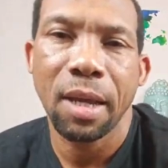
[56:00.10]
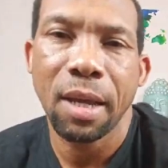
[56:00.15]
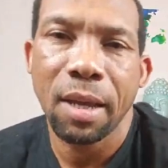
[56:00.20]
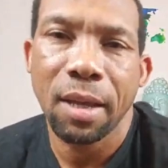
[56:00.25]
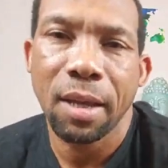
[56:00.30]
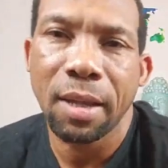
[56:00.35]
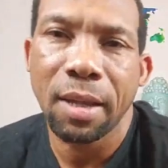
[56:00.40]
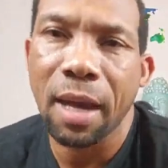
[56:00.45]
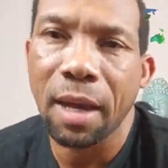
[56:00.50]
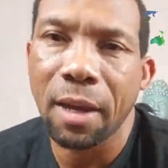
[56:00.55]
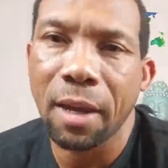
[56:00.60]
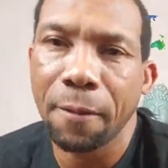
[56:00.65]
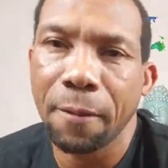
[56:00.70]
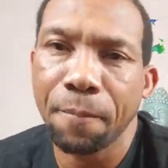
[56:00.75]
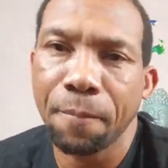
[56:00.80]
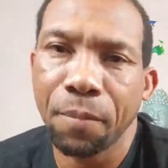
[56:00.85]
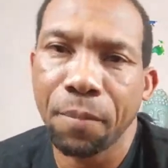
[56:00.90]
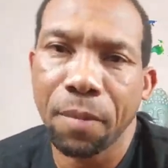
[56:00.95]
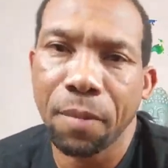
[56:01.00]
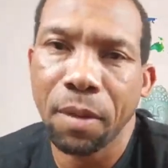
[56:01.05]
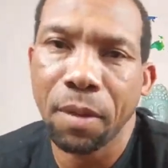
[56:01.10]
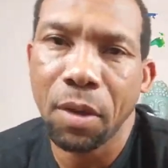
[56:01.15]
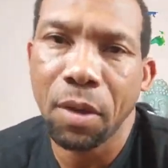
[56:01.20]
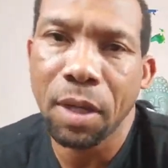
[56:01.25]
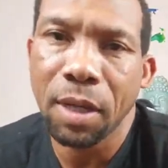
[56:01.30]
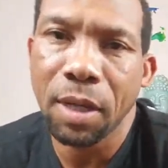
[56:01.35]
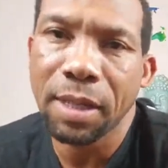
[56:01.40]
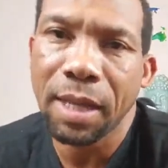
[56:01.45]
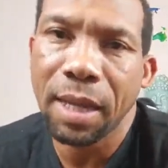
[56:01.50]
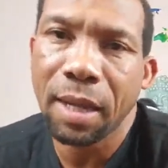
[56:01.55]
that you're
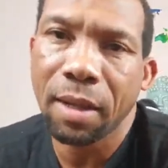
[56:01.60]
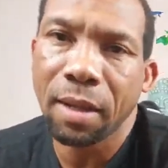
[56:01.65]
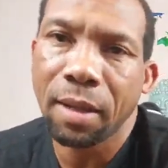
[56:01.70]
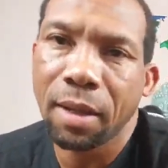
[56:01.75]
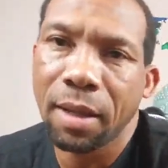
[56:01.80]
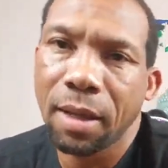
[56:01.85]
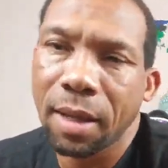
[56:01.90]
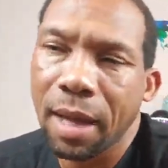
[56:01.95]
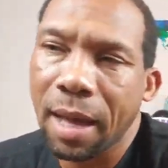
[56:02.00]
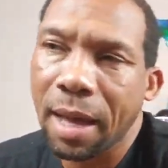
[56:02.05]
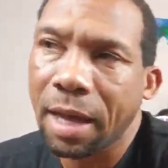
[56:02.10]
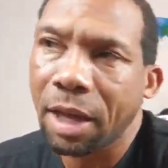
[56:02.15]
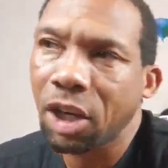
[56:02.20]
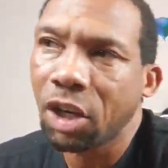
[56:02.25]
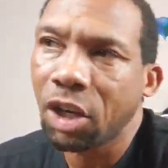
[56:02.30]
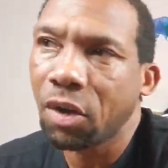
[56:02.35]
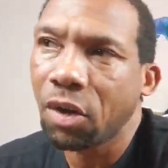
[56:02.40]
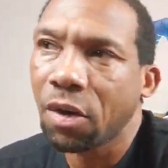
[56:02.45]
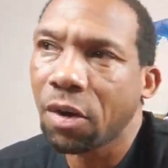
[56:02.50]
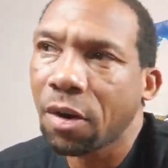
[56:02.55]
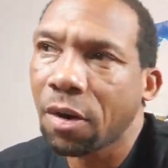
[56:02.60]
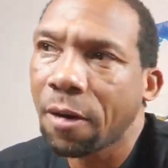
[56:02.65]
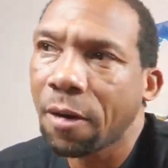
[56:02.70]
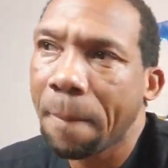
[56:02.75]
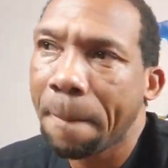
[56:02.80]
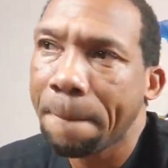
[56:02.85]
gonna take a look at the